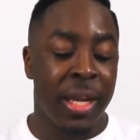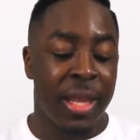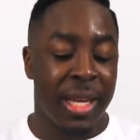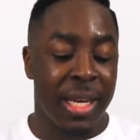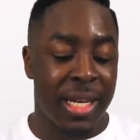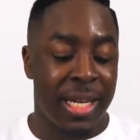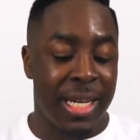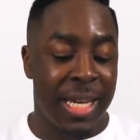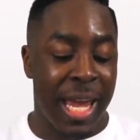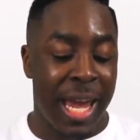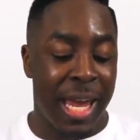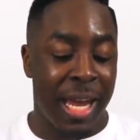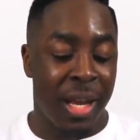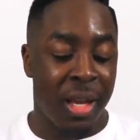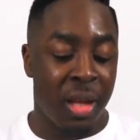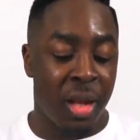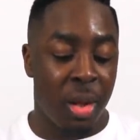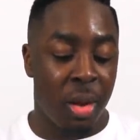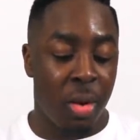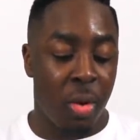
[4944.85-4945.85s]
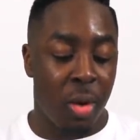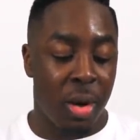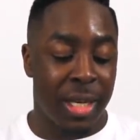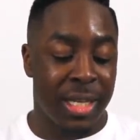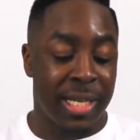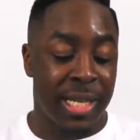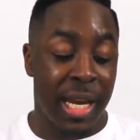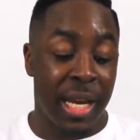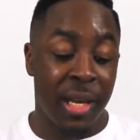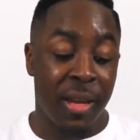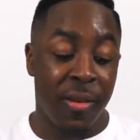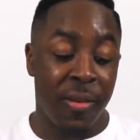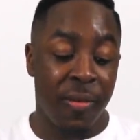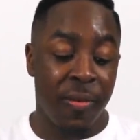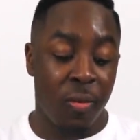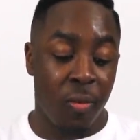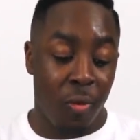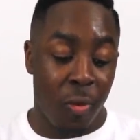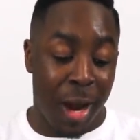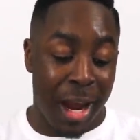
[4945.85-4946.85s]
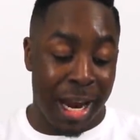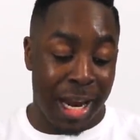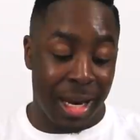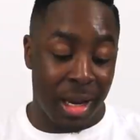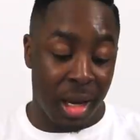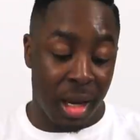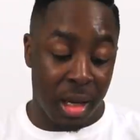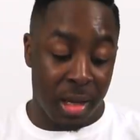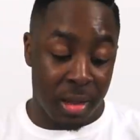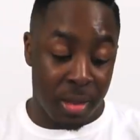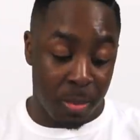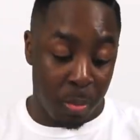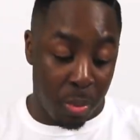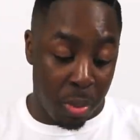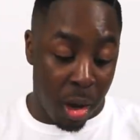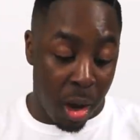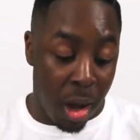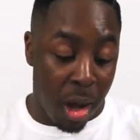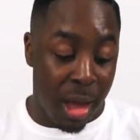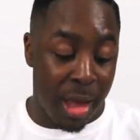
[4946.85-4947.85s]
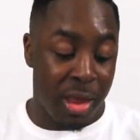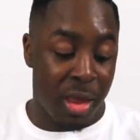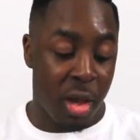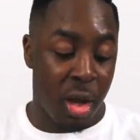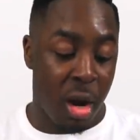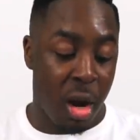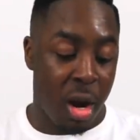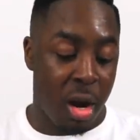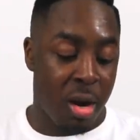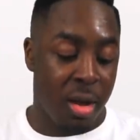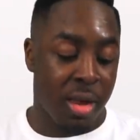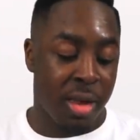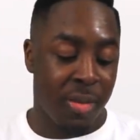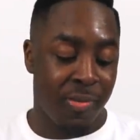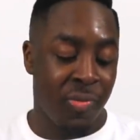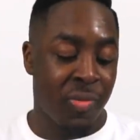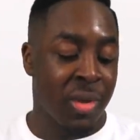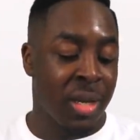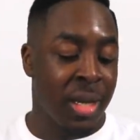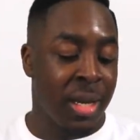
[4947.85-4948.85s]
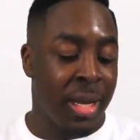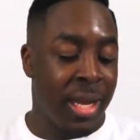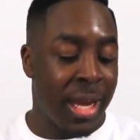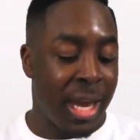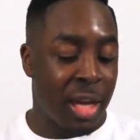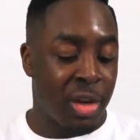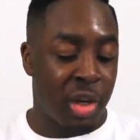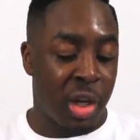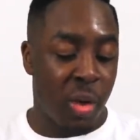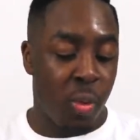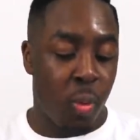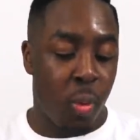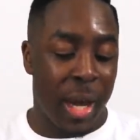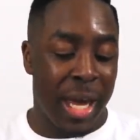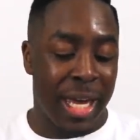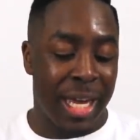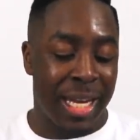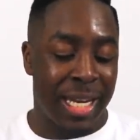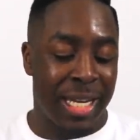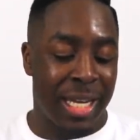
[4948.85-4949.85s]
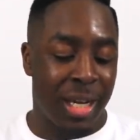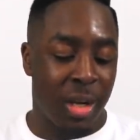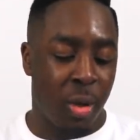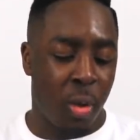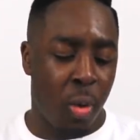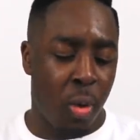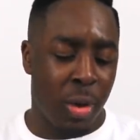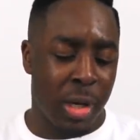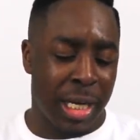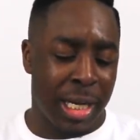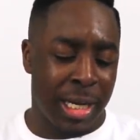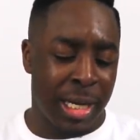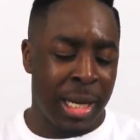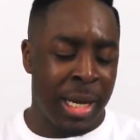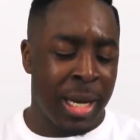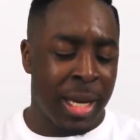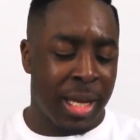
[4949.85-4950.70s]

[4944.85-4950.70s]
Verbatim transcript: the day the Lord sendeth rain upon the earth. And she went and did according